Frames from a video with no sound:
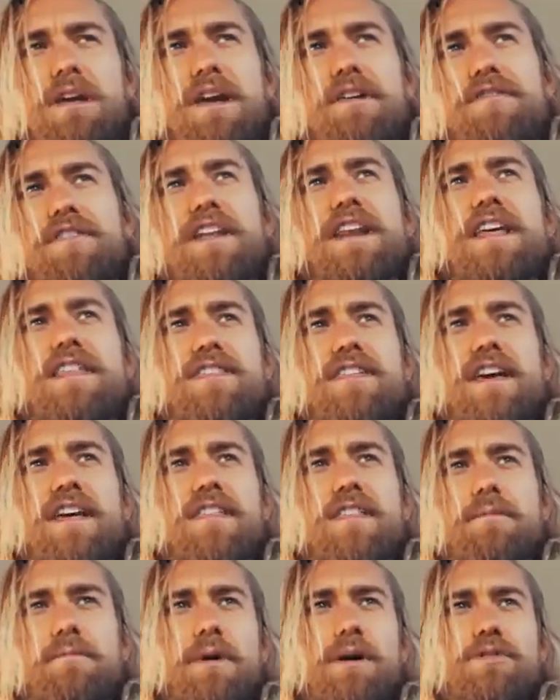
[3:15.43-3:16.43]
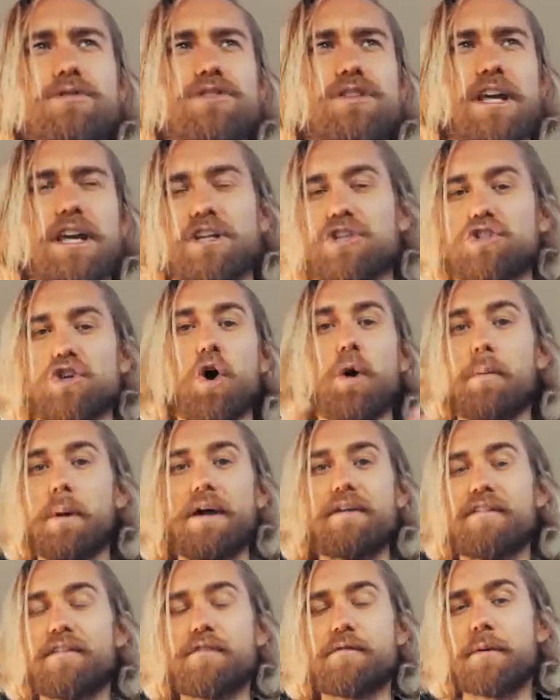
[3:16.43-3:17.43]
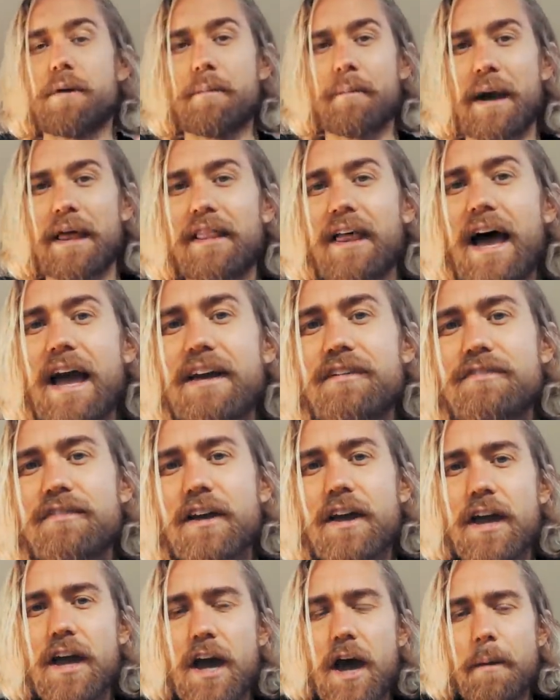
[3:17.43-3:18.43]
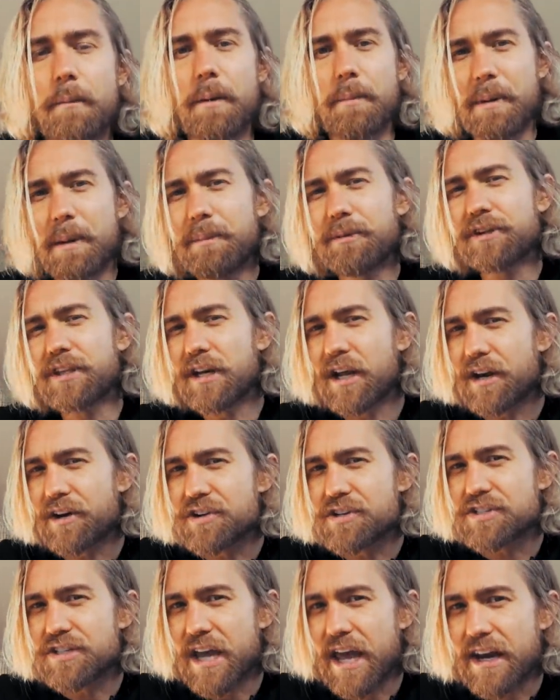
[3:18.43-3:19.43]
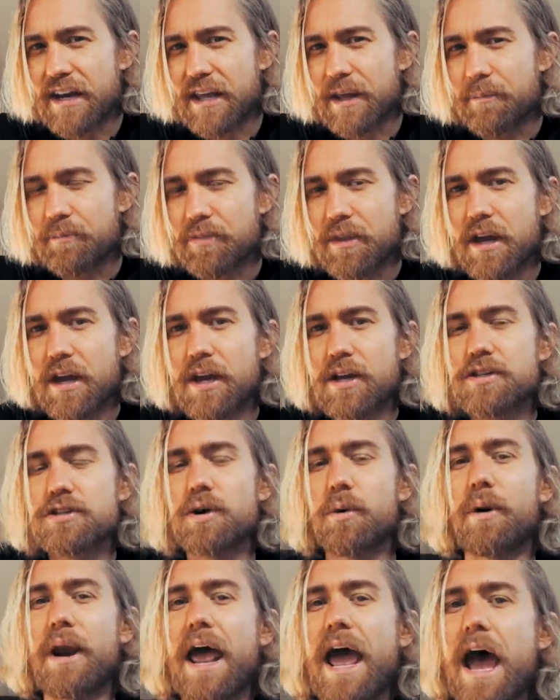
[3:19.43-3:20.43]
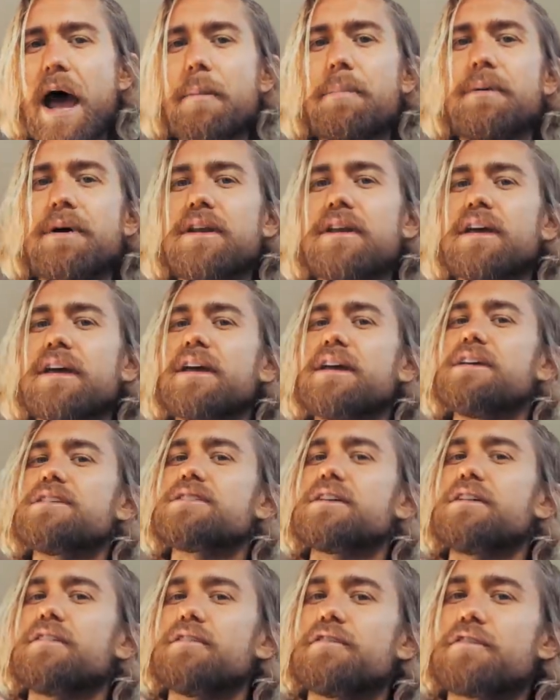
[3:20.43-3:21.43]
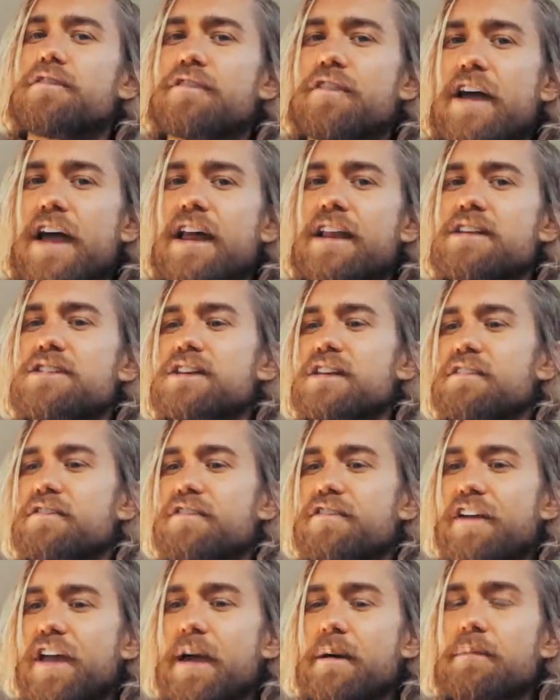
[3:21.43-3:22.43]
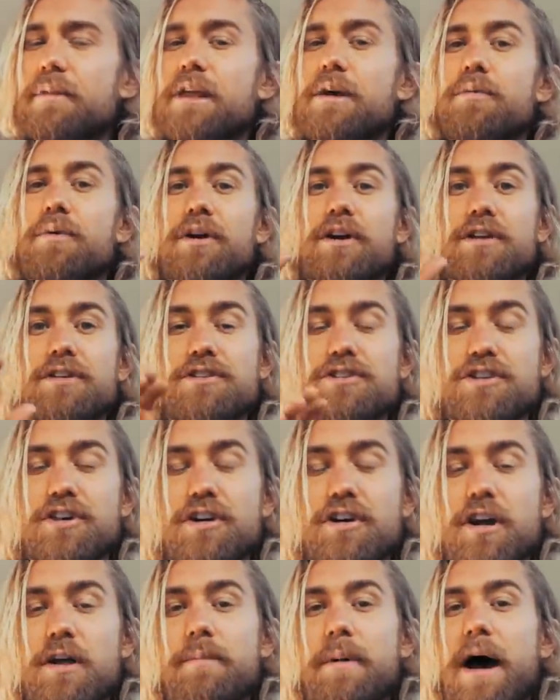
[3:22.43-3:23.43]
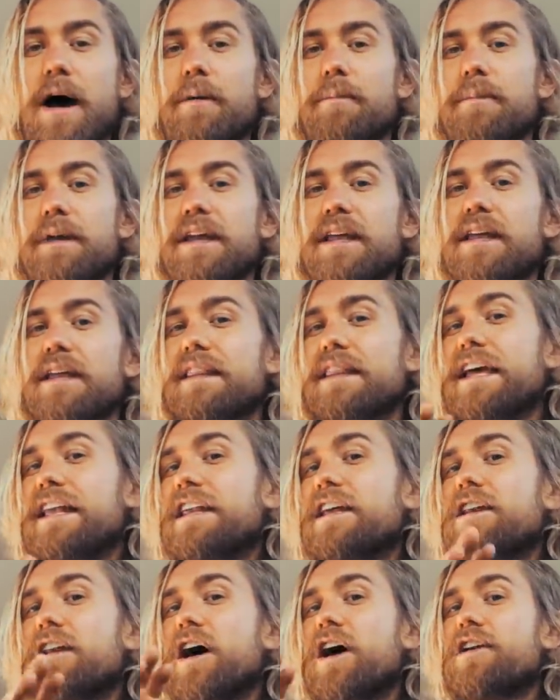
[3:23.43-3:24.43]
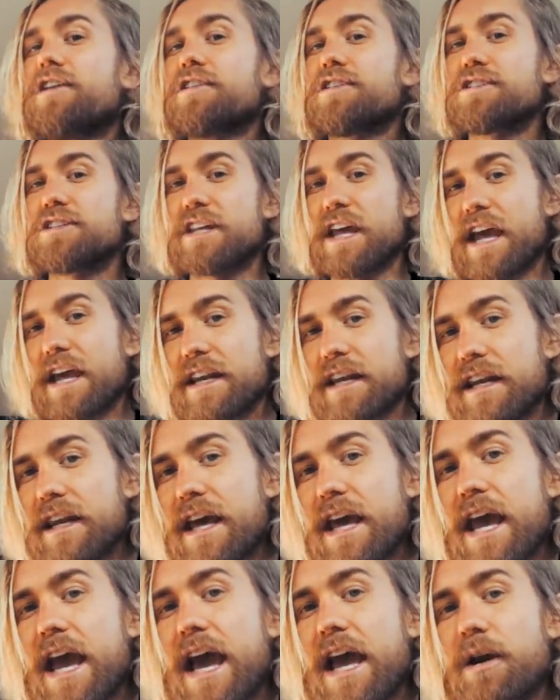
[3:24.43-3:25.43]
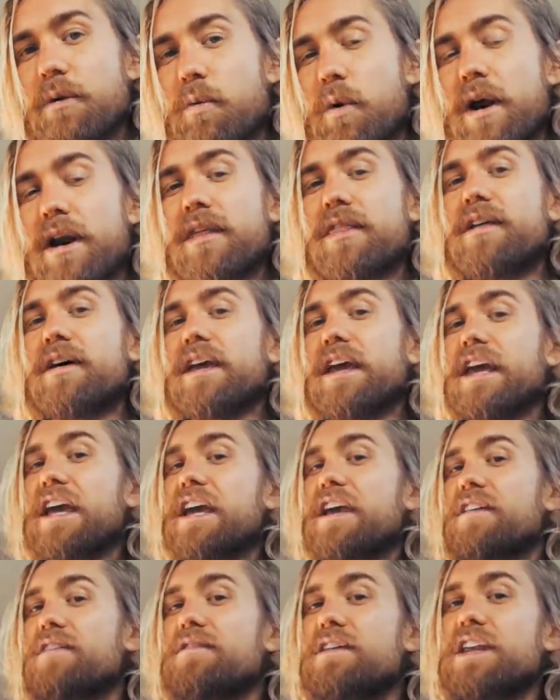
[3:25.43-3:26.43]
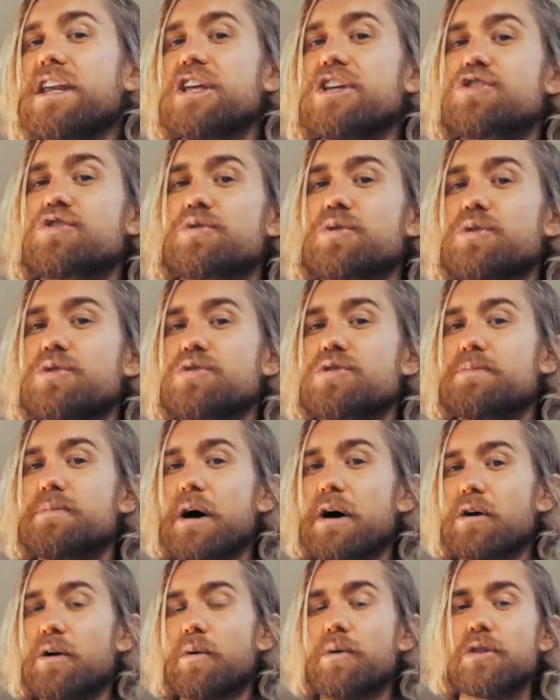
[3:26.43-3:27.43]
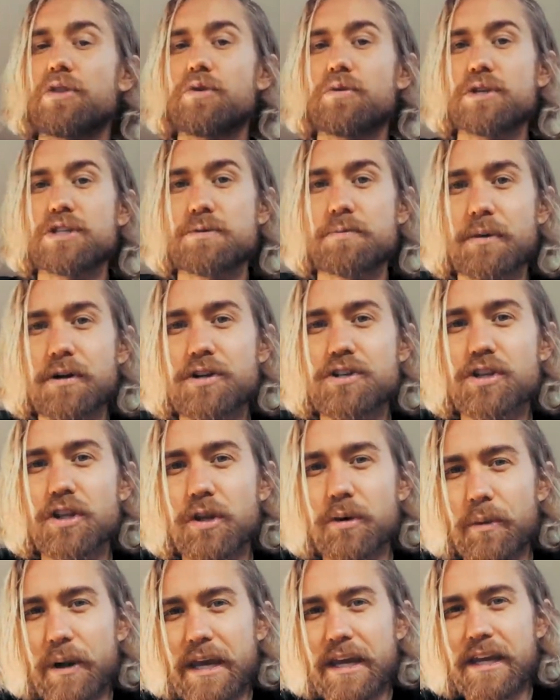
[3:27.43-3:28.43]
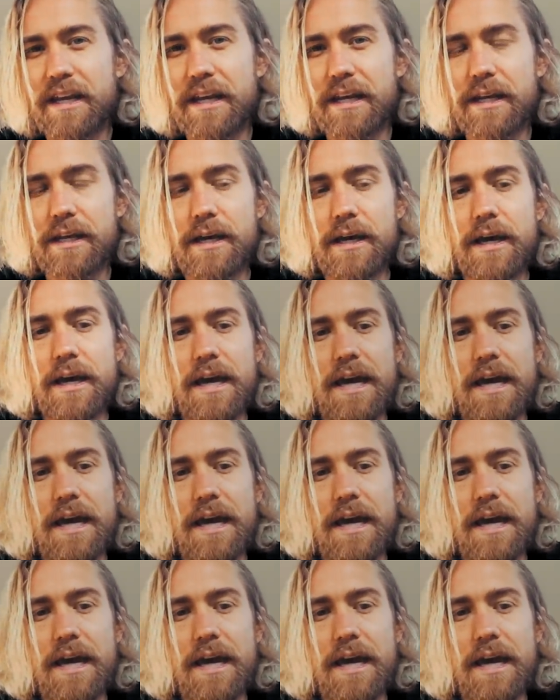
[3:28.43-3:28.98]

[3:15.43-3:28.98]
if anything, the most like sober I've ever been in my life, but people didn't understand it. So what happened is friends and family were concerned about me. They didn't understand it. And one of the inconvenient truths about going through a spiritual awakening